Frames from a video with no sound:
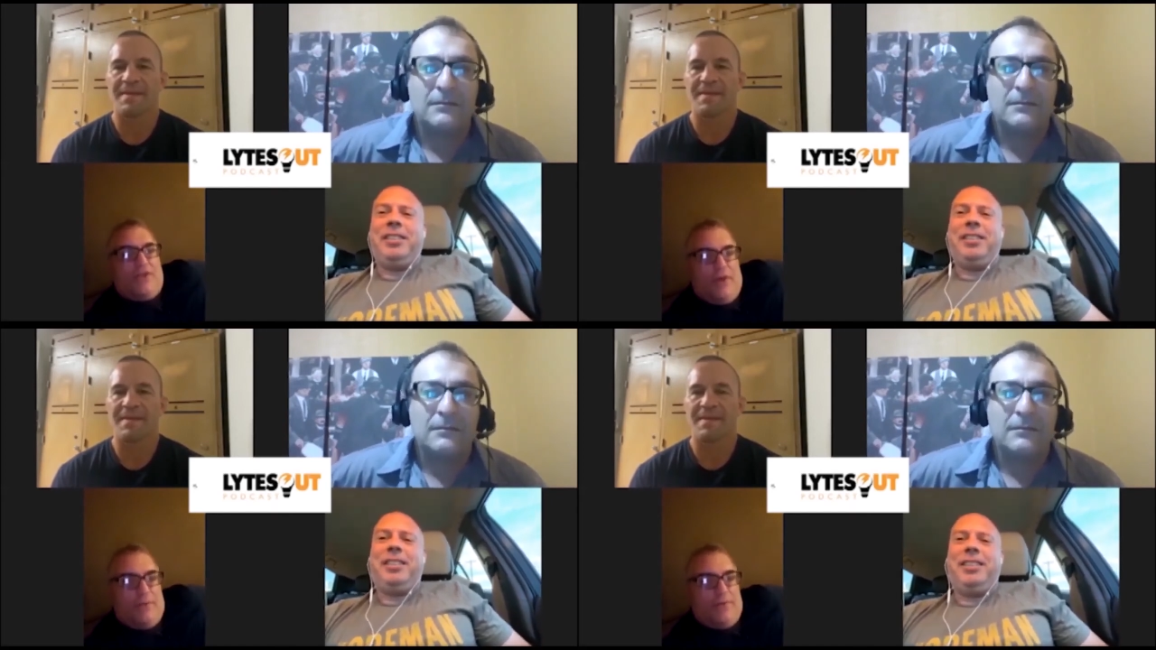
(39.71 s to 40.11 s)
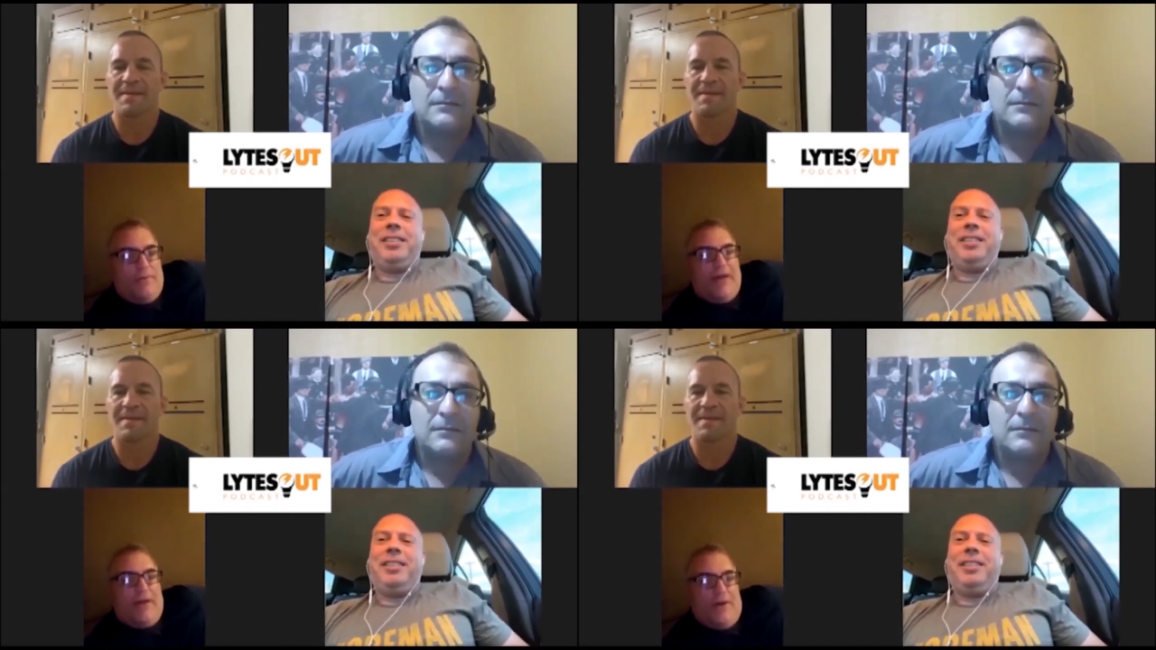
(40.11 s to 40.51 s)
Speaker 1: in trouble
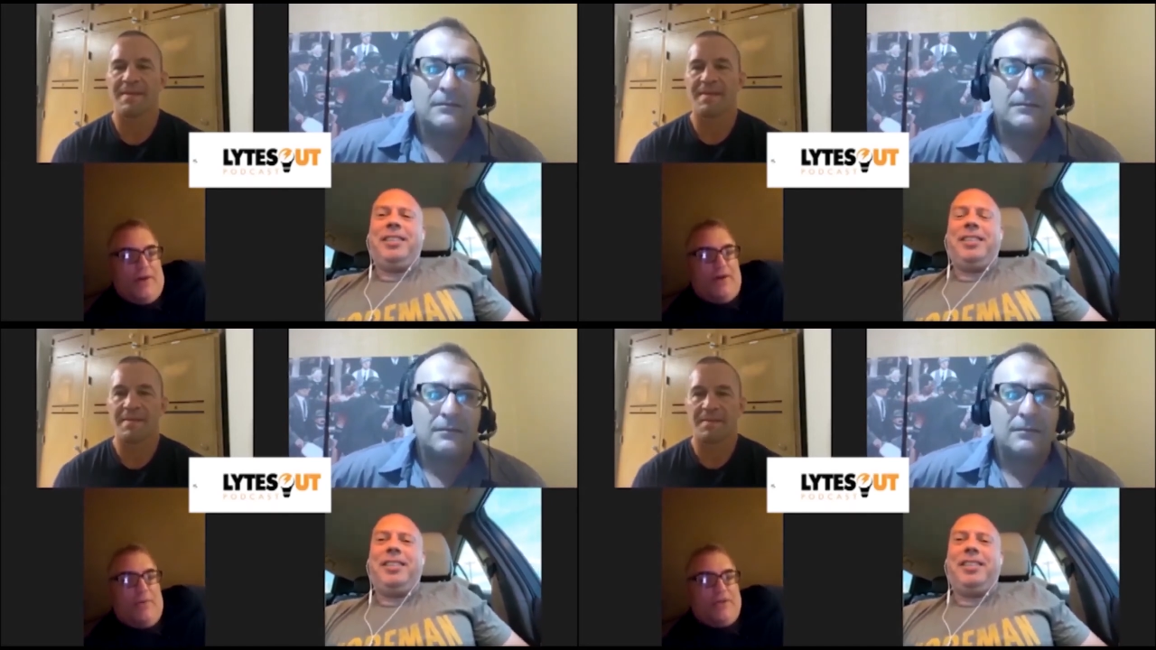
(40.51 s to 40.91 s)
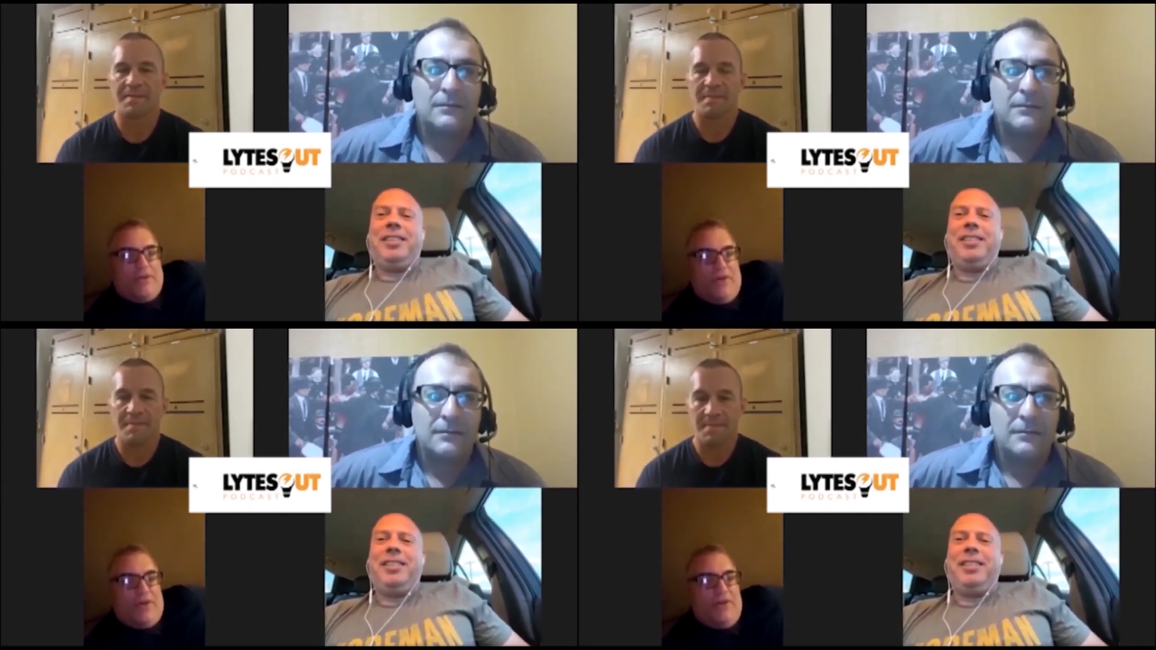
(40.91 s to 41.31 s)
by Kerr, which
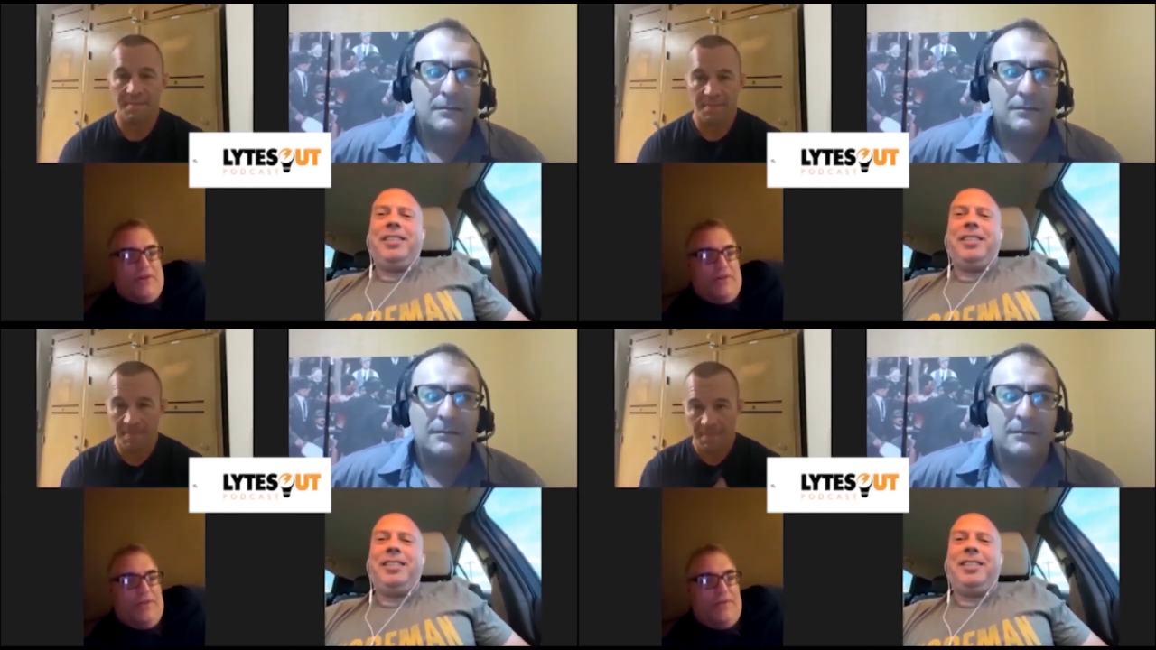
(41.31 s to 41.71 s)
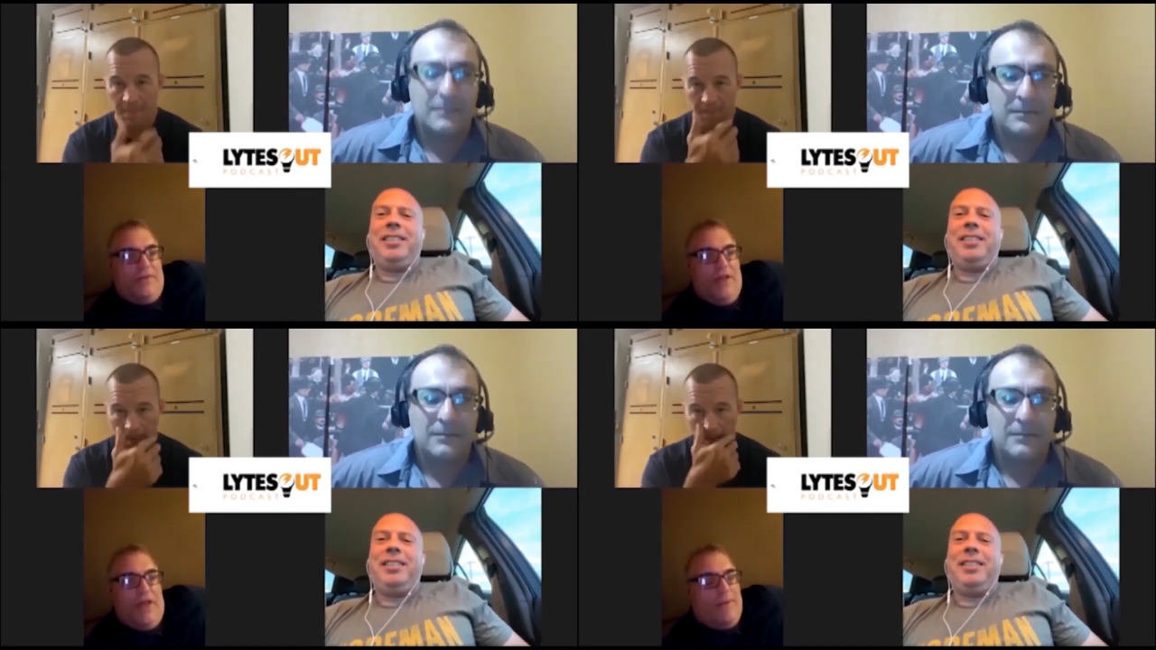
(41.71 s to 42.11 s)
Kerr could do,
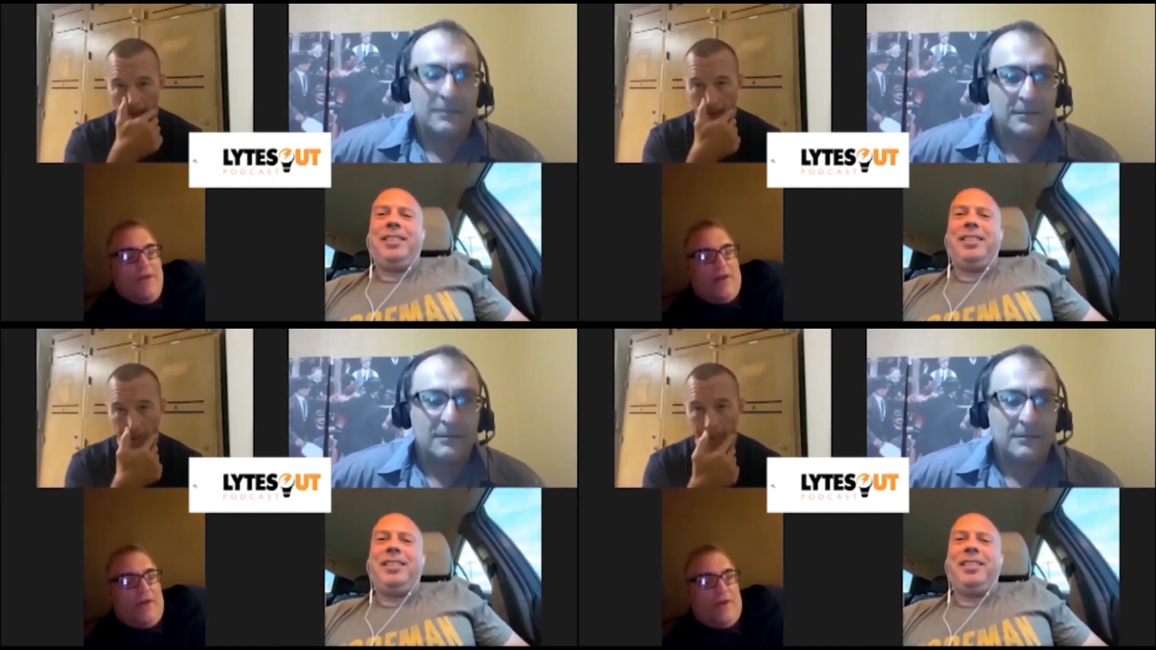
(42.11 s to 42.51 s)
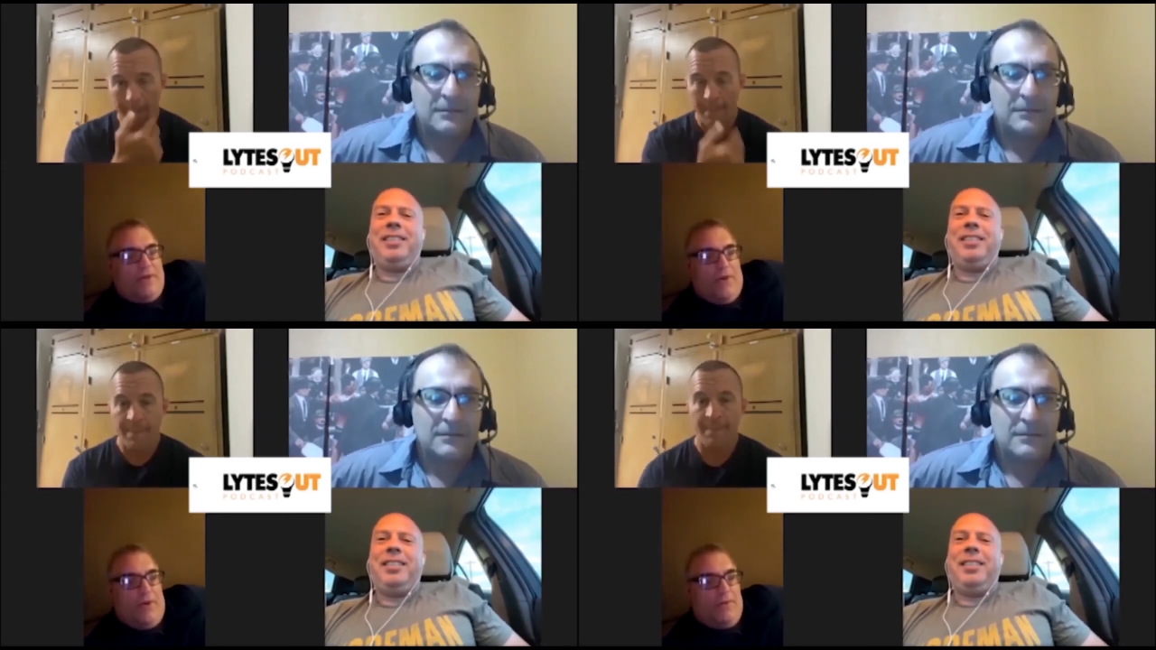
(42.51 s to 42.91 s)
I mean not Kerr,
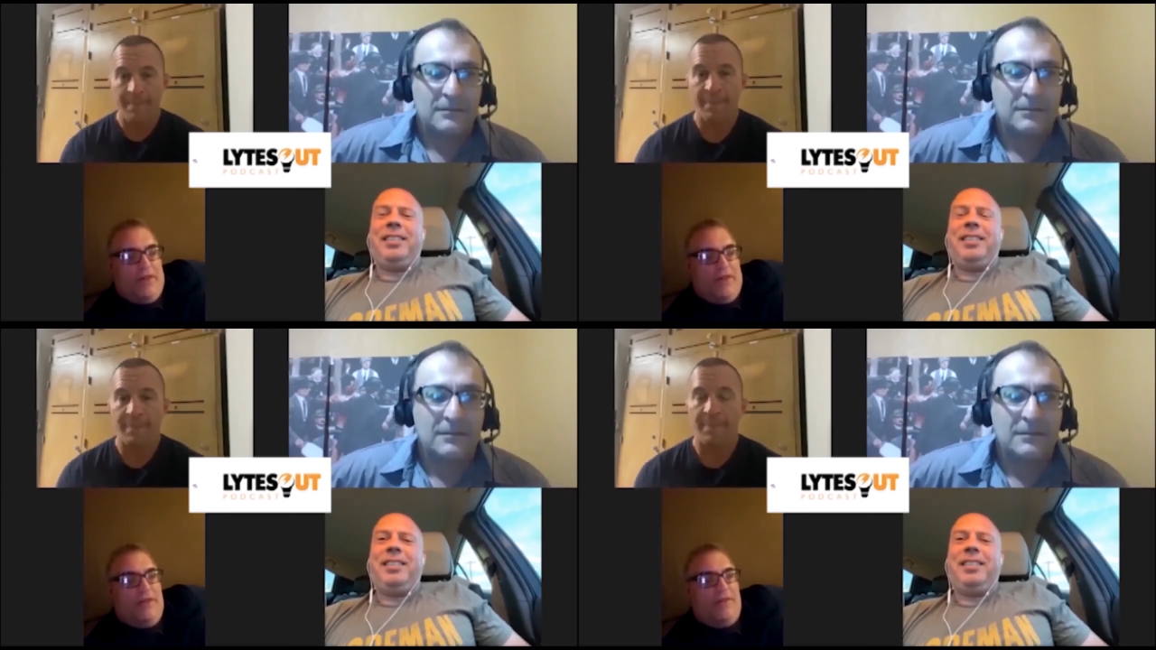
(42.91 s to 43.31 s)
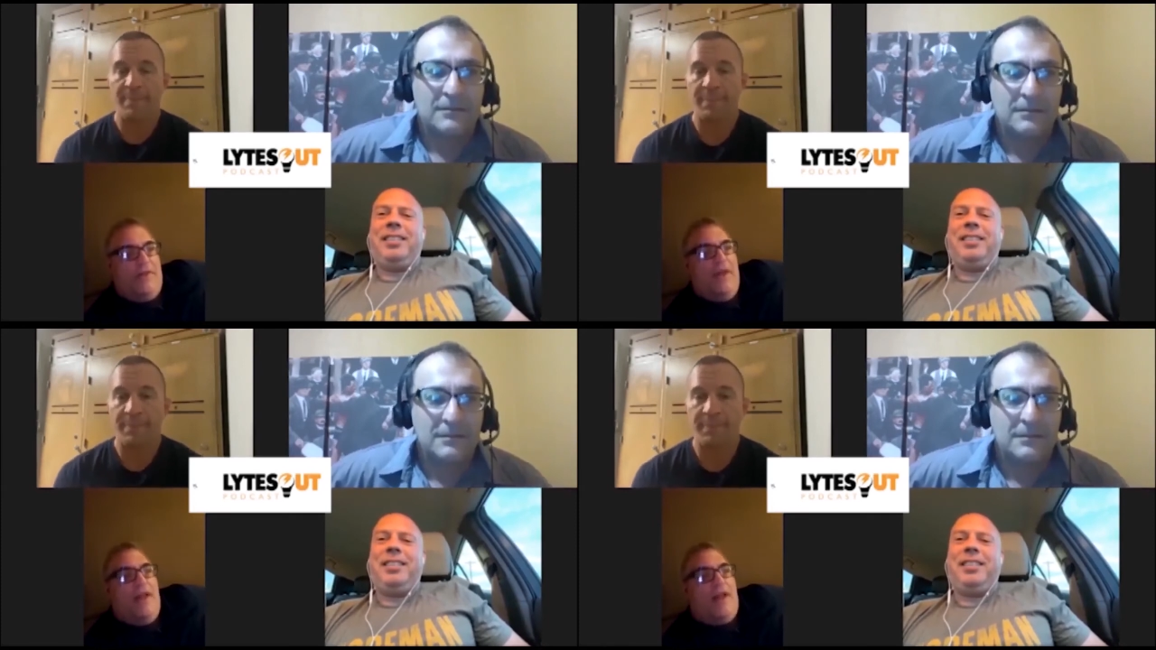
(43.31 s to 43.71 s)
but Coleman could do,
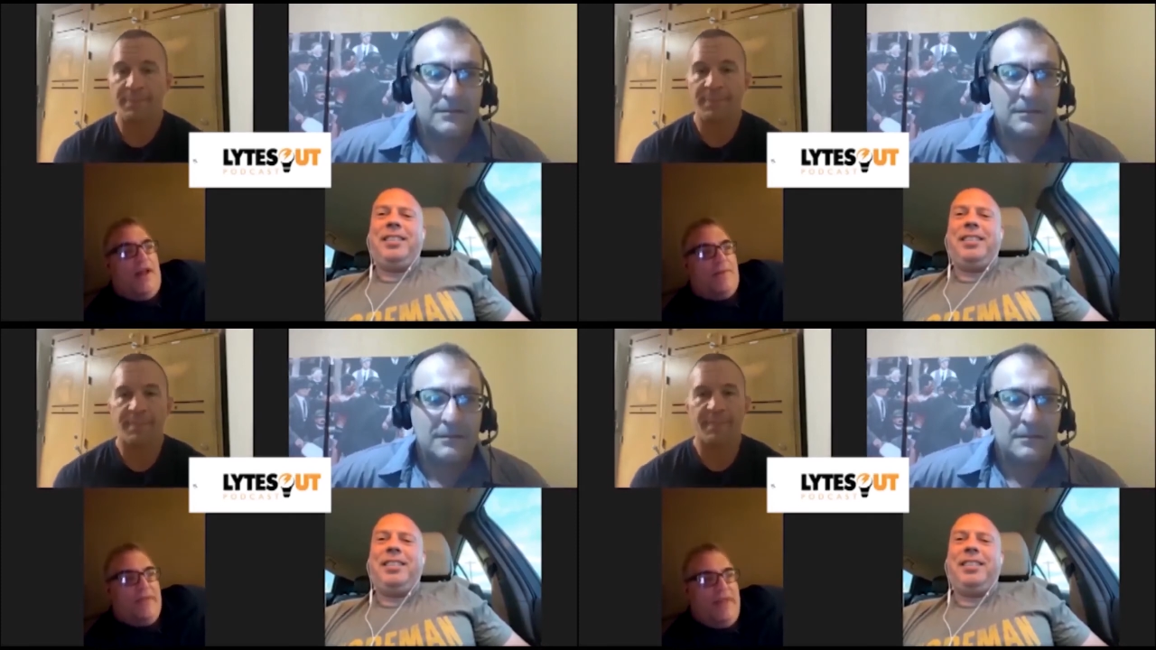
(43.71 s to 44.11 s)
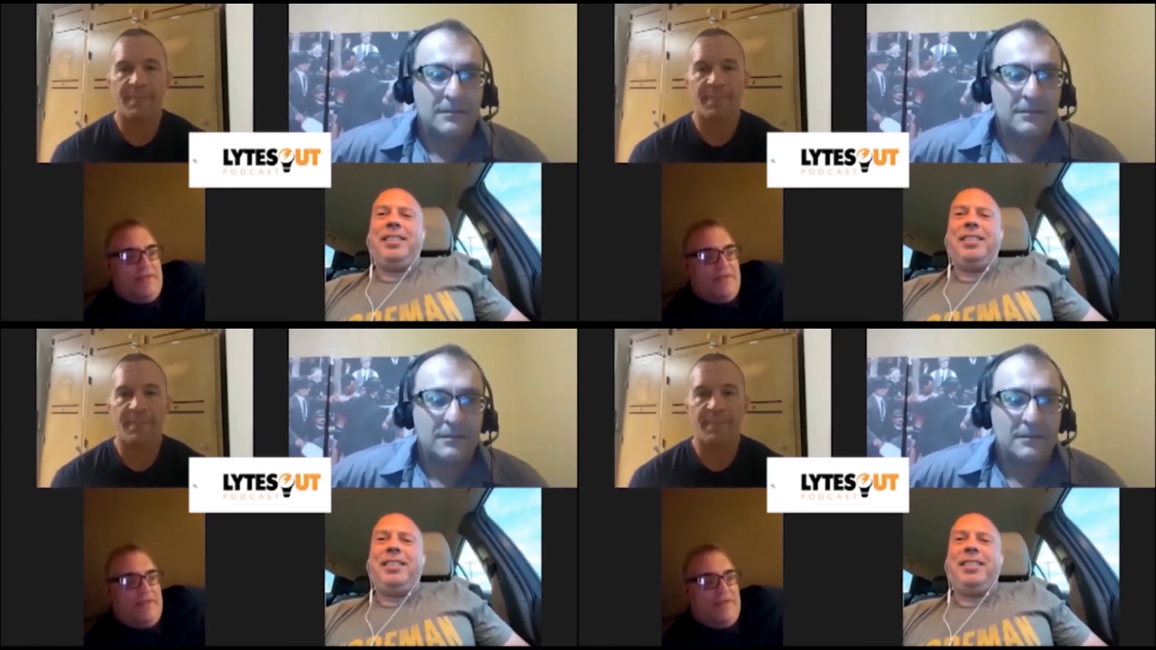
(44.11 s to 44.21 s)
I would